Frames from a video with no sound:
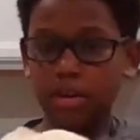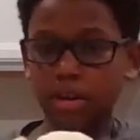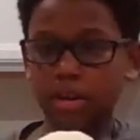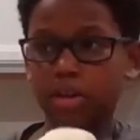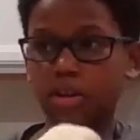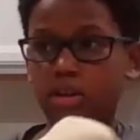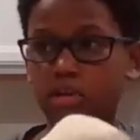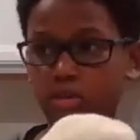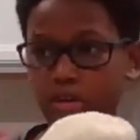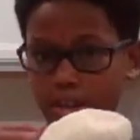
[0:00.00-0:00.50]

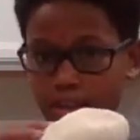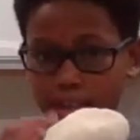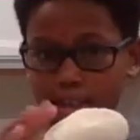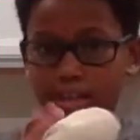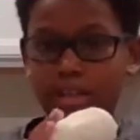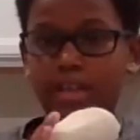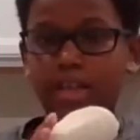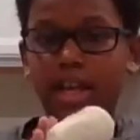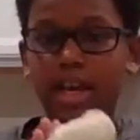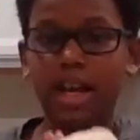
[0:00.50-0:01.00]

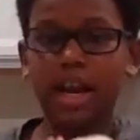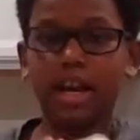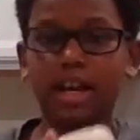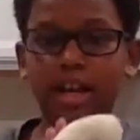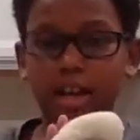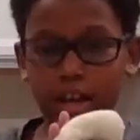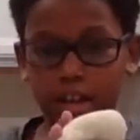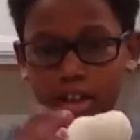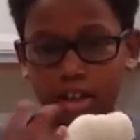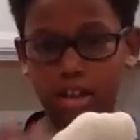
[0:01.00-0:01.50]
degrees, and I
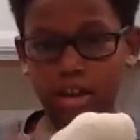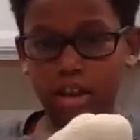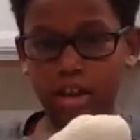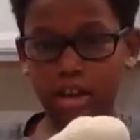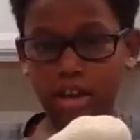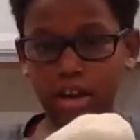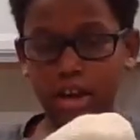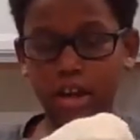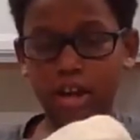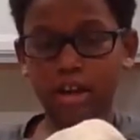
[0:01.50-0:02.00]
cook
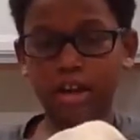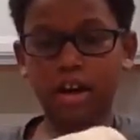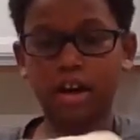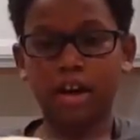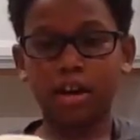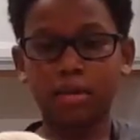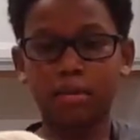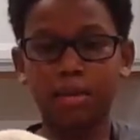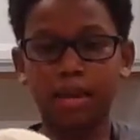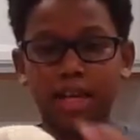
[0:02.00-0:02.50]

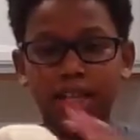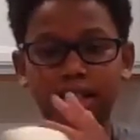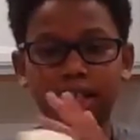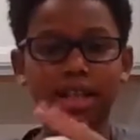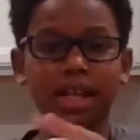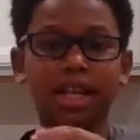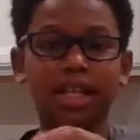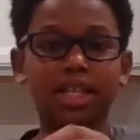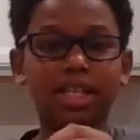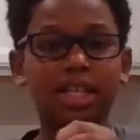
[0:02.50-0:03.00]

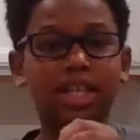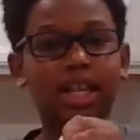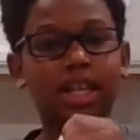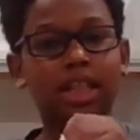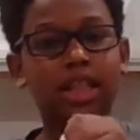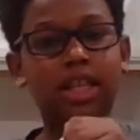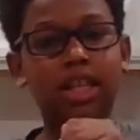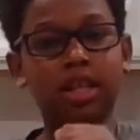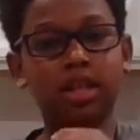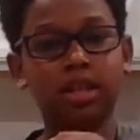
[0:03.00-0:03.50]
pizzas like
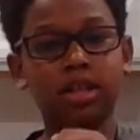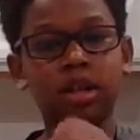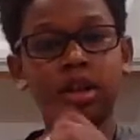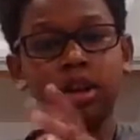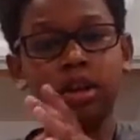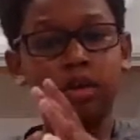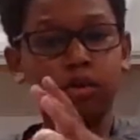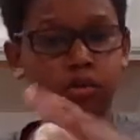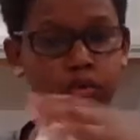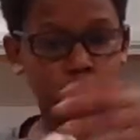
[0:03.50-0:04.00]
these
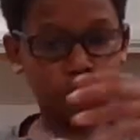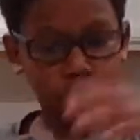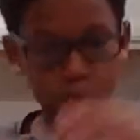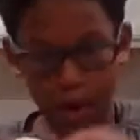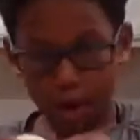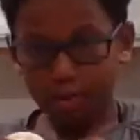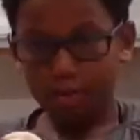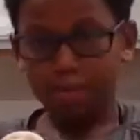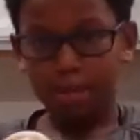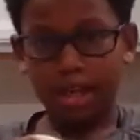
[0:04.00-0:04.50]
for
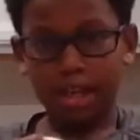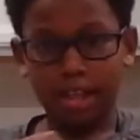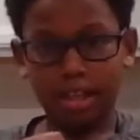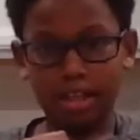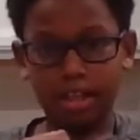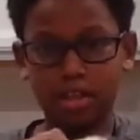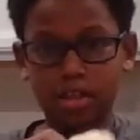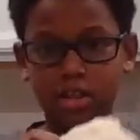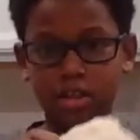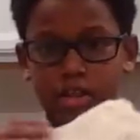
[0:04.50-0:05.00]
12
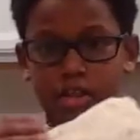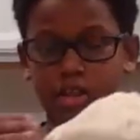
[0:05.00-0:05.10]
minutes.